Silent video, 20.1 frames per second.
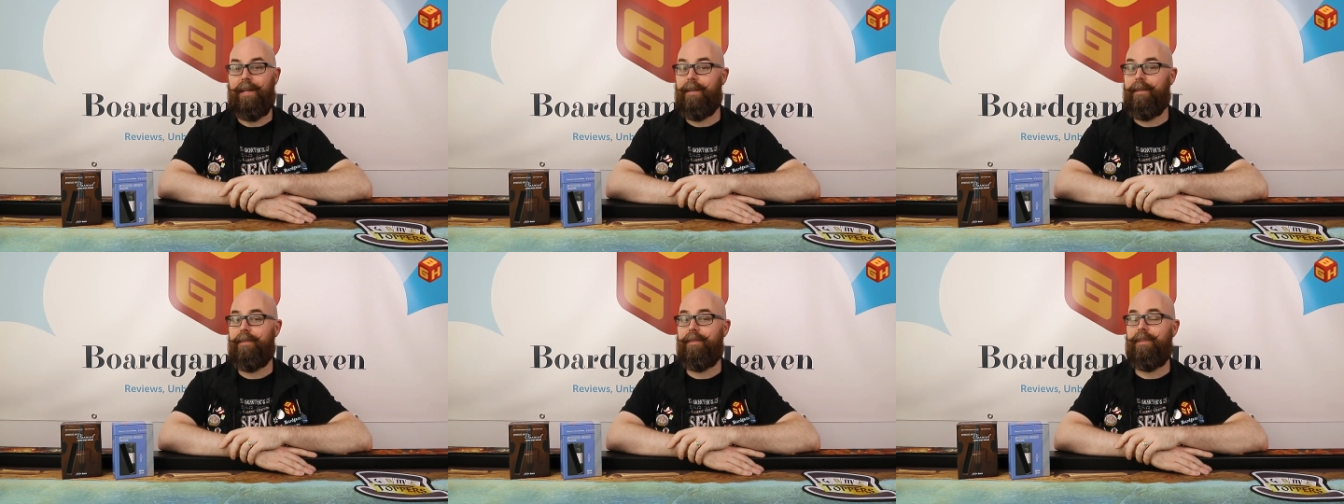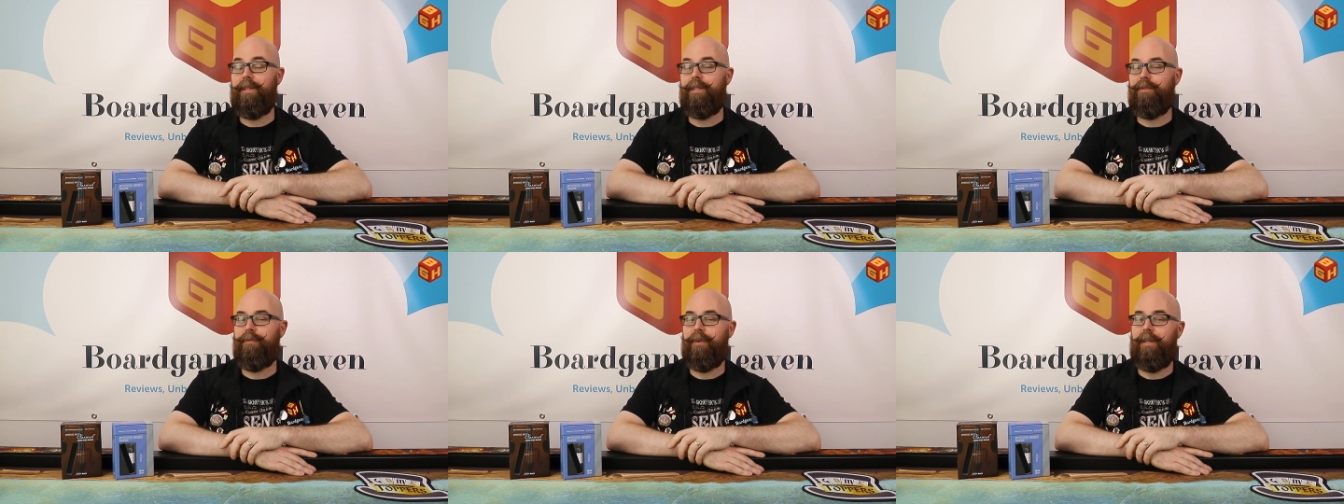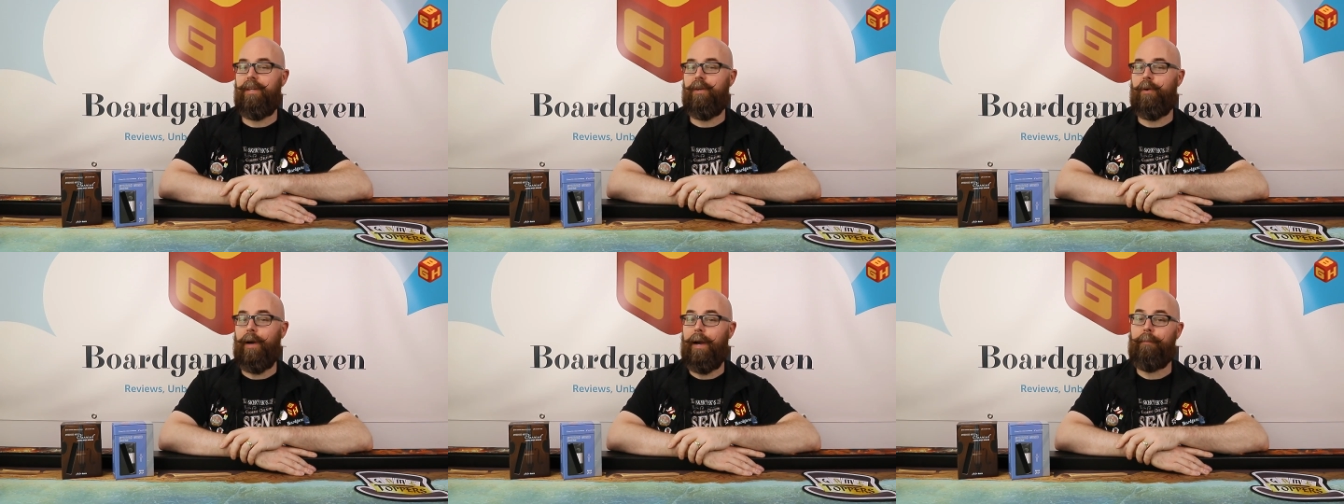and in this
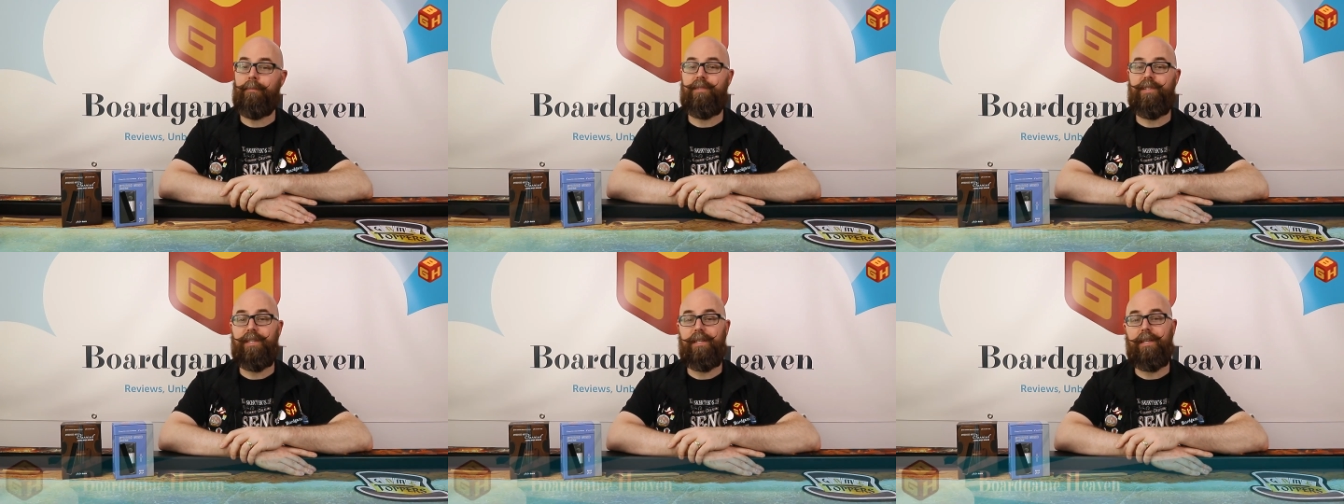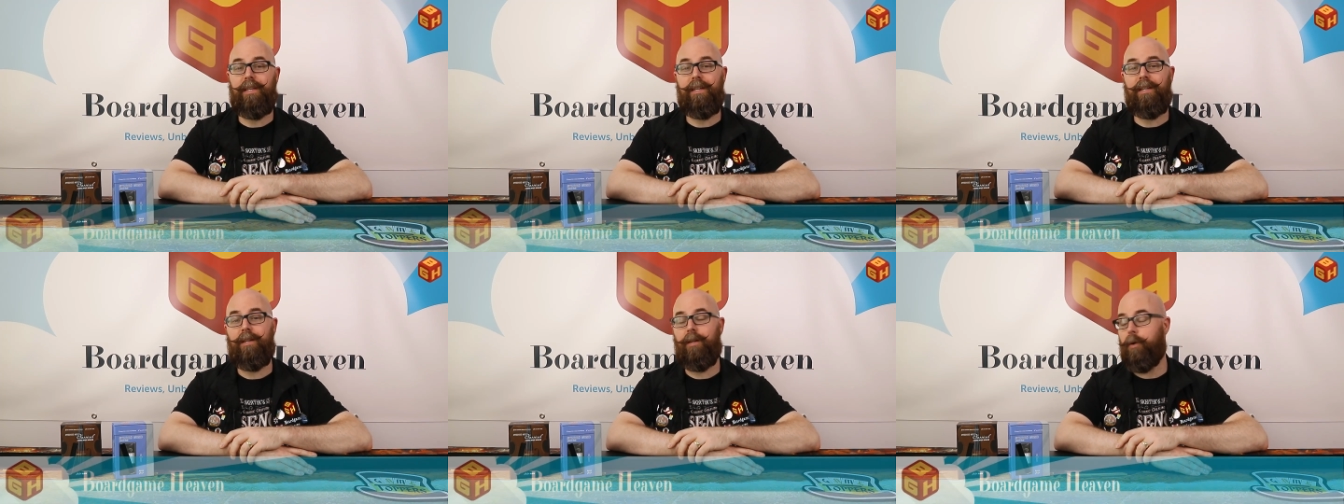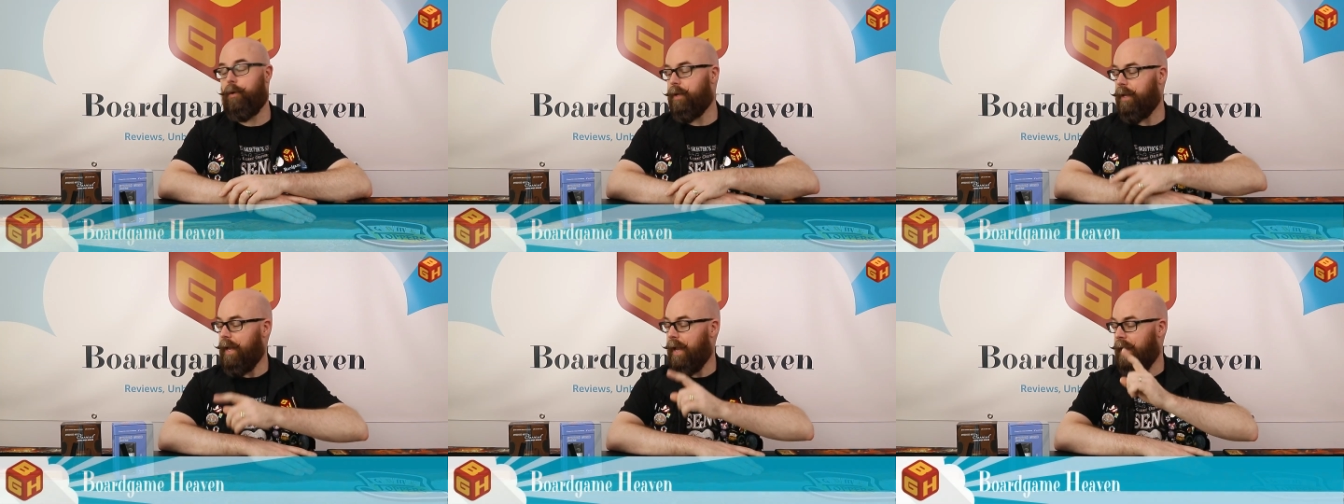video I'm taking a
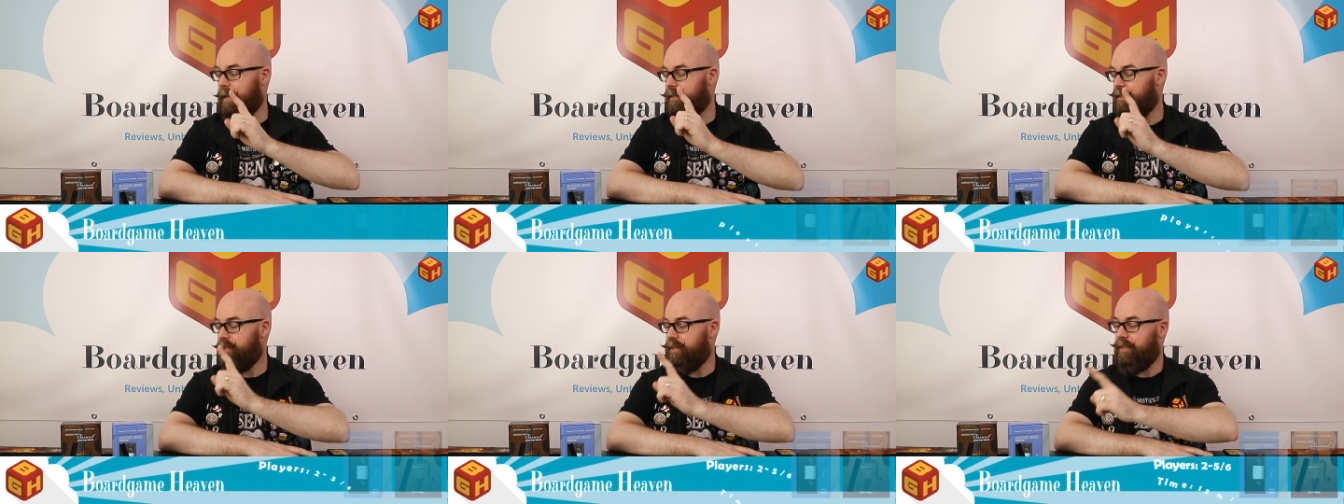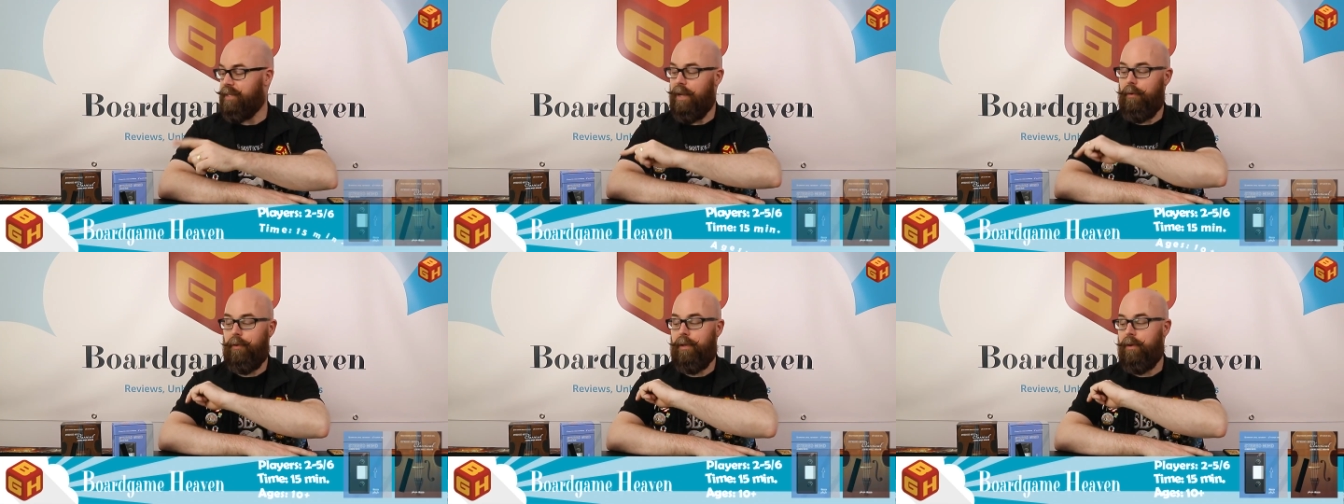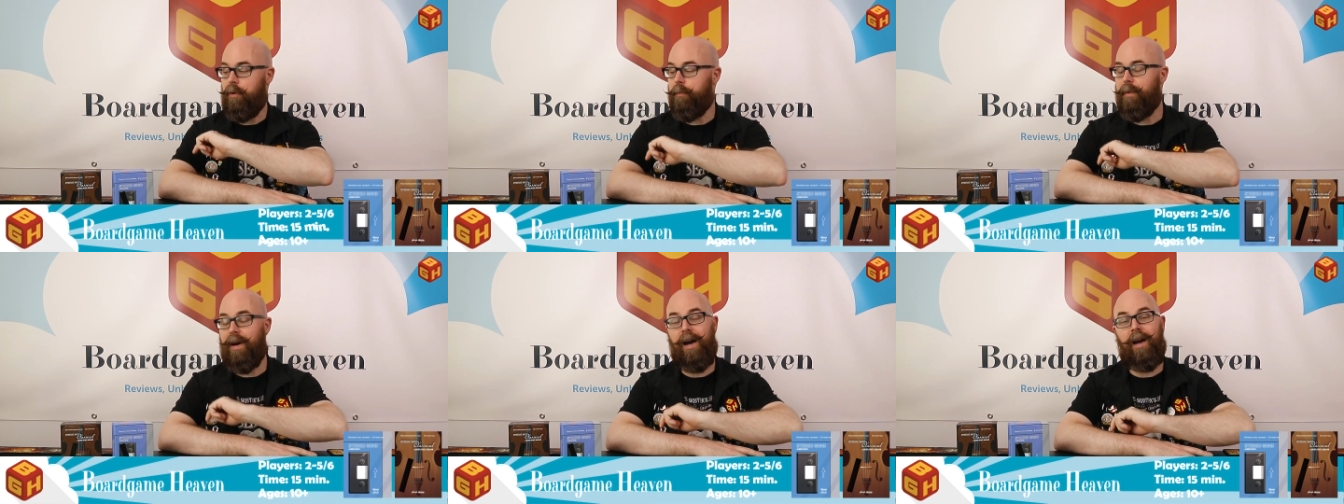look at
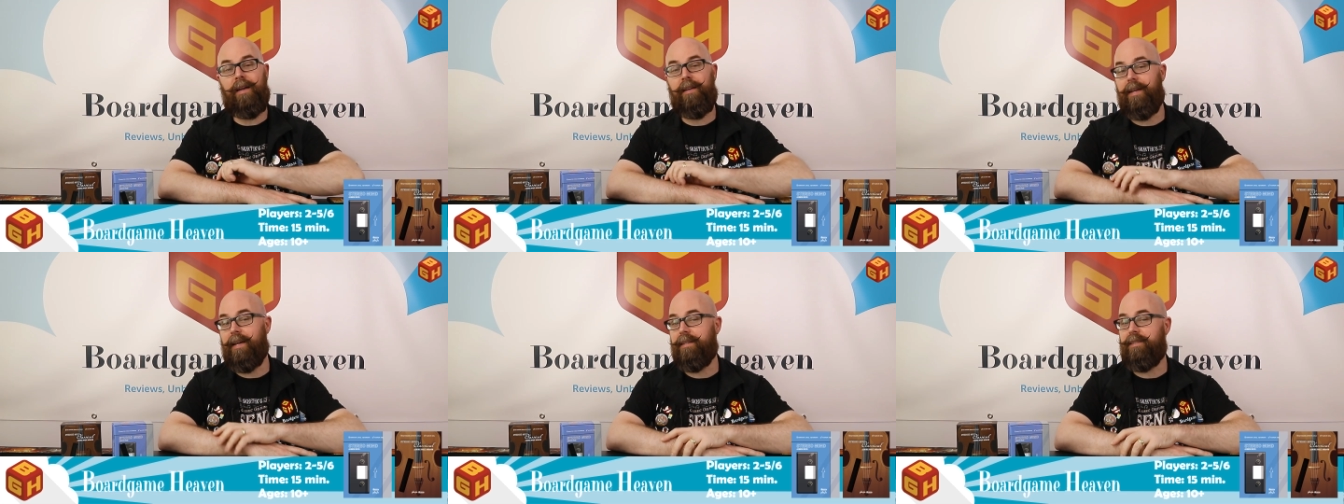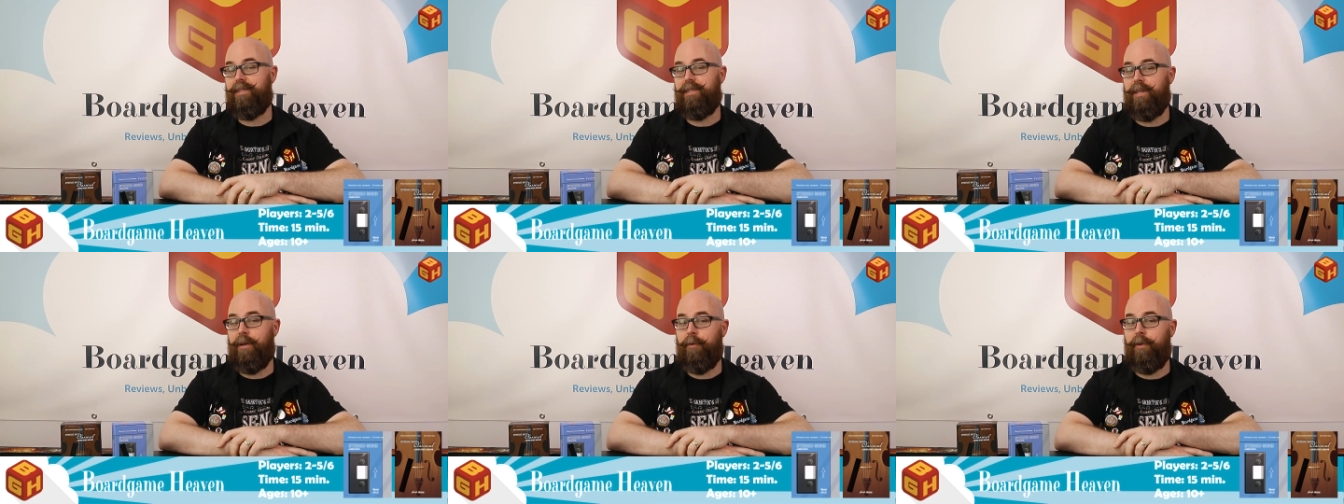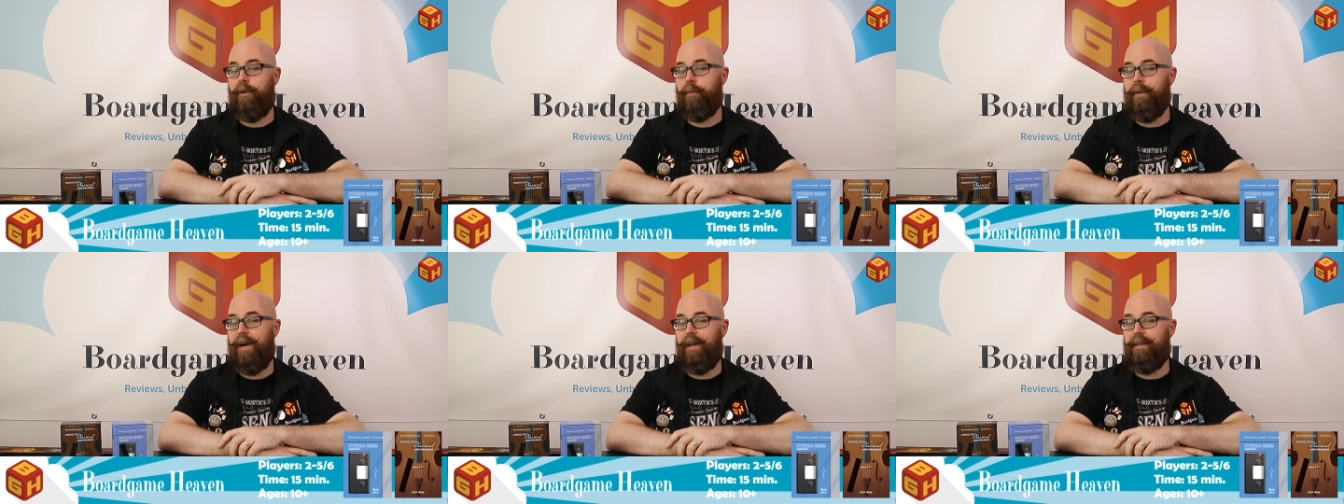Stereo Mind and
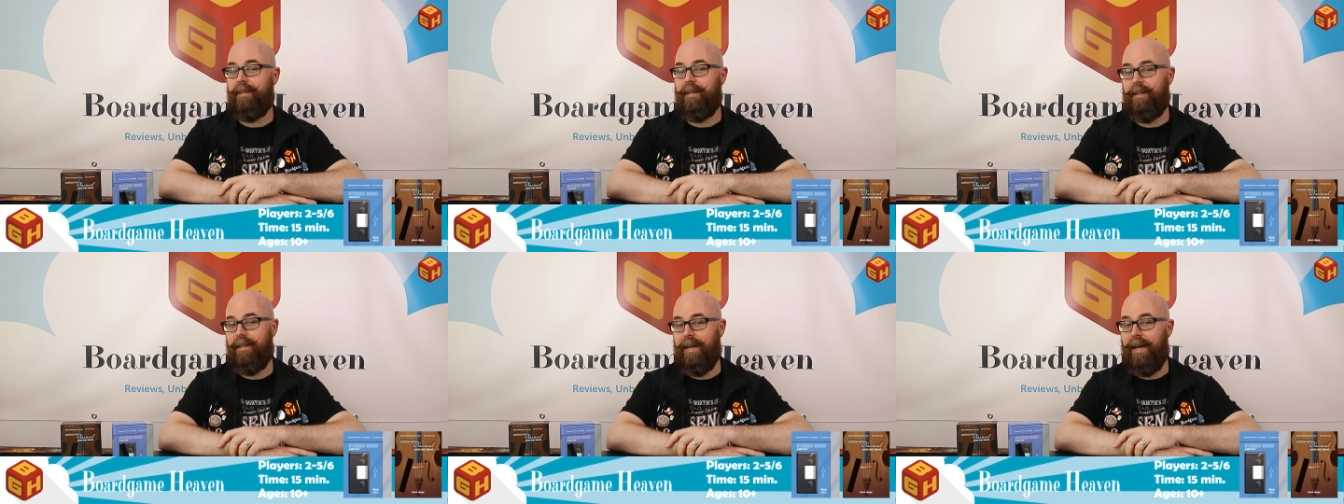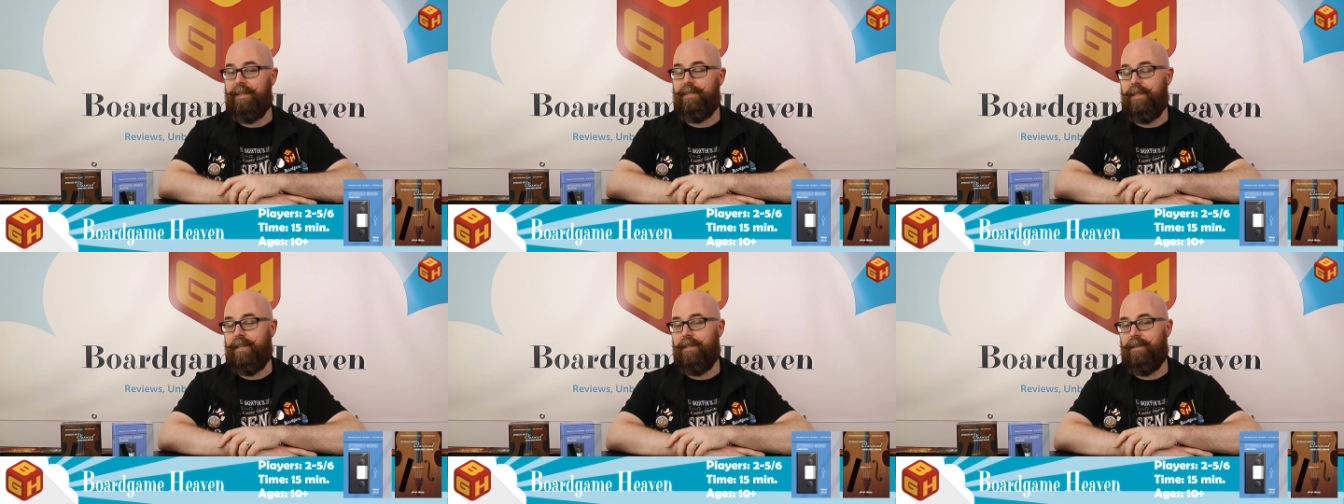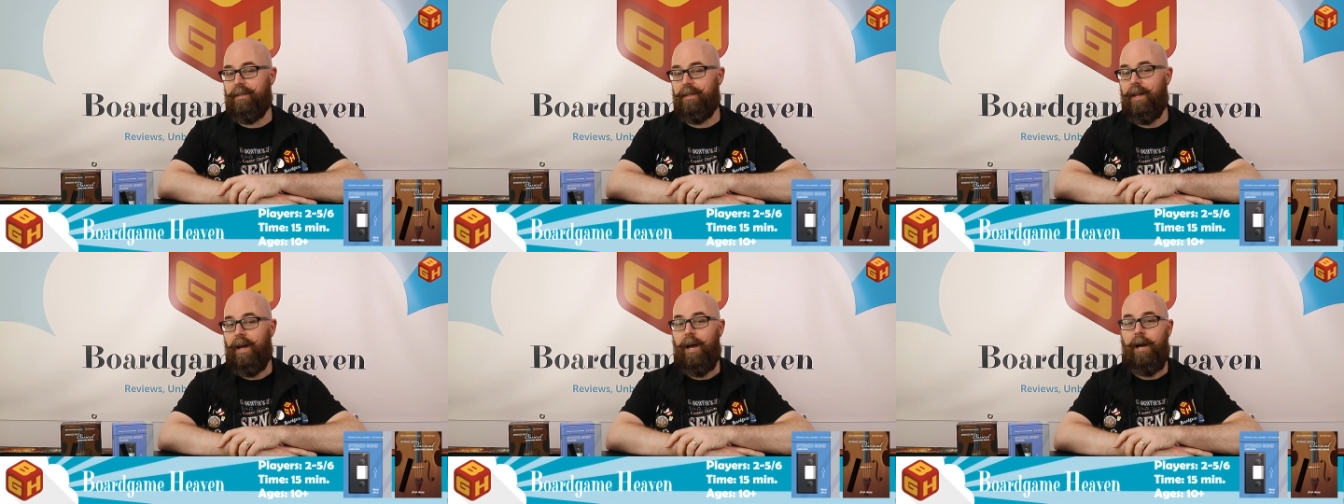Stereo Mind
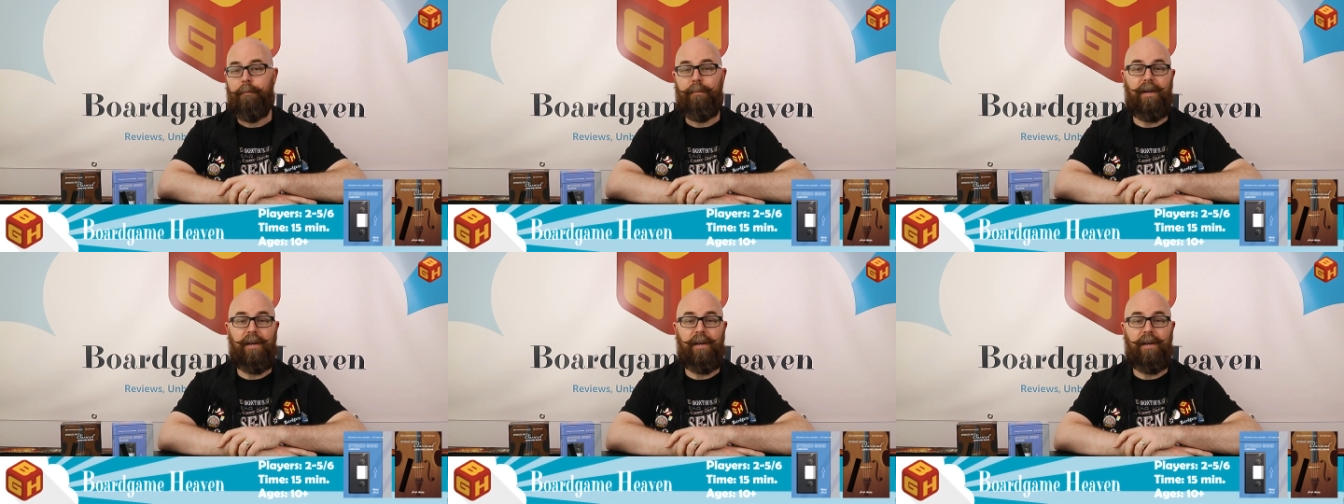Classical